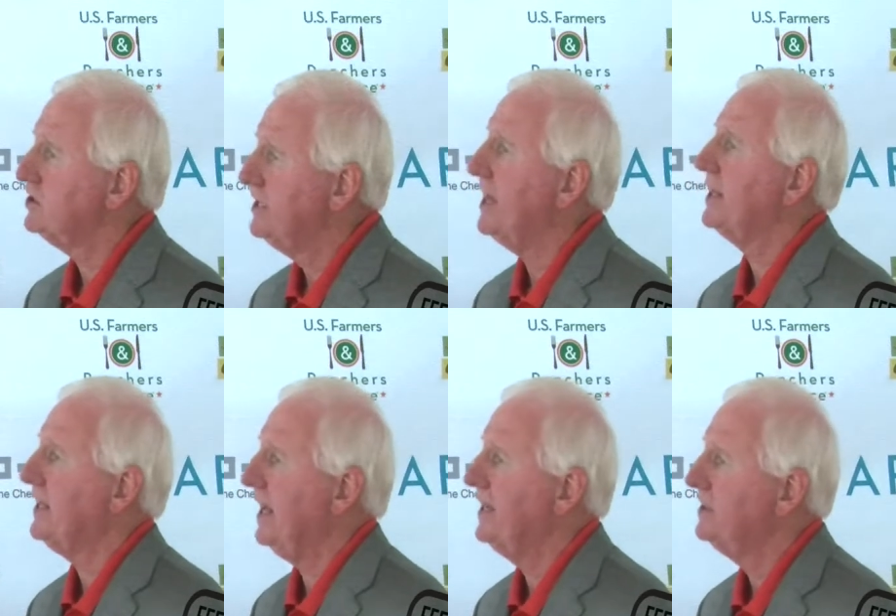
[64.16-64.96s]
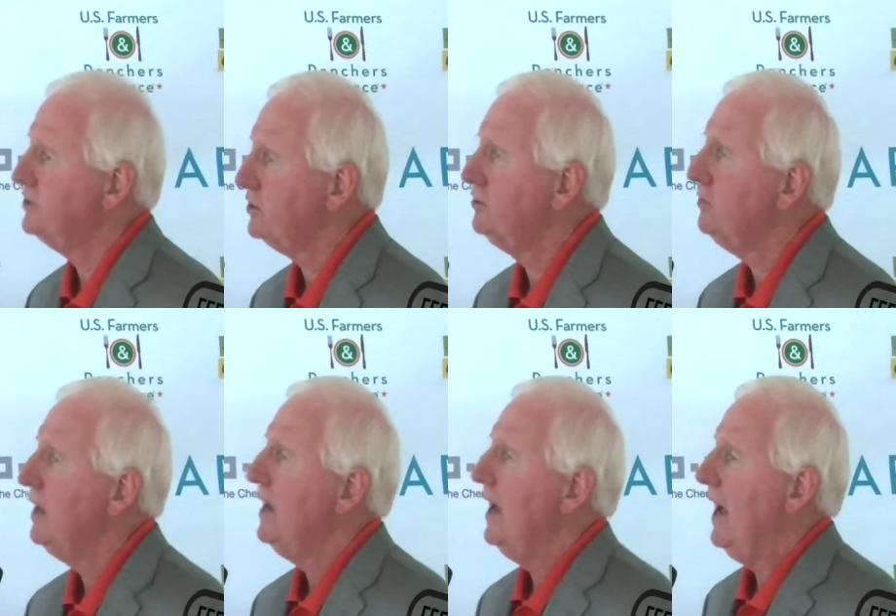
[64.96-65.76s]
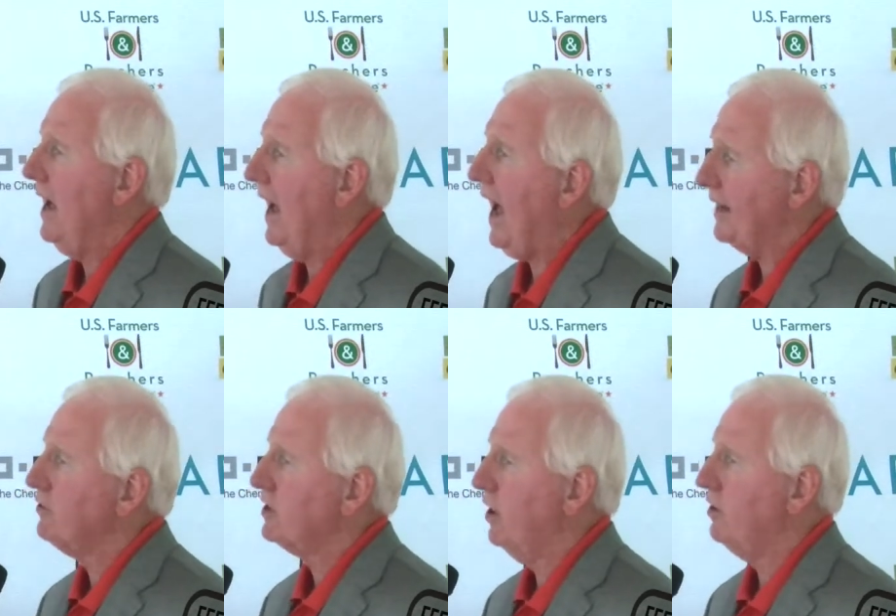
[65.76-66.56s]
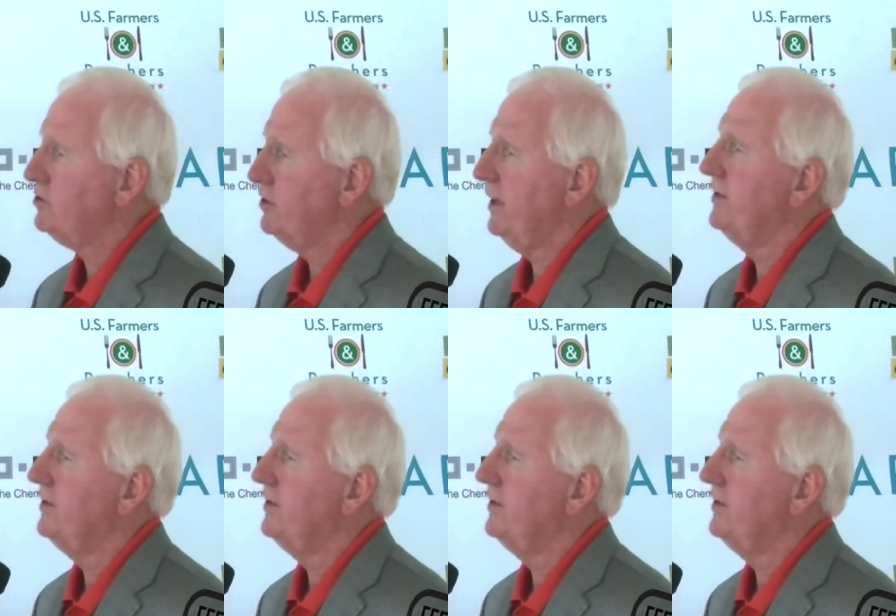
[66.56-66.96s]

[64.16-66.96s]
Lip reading: as dedicated to agriculture.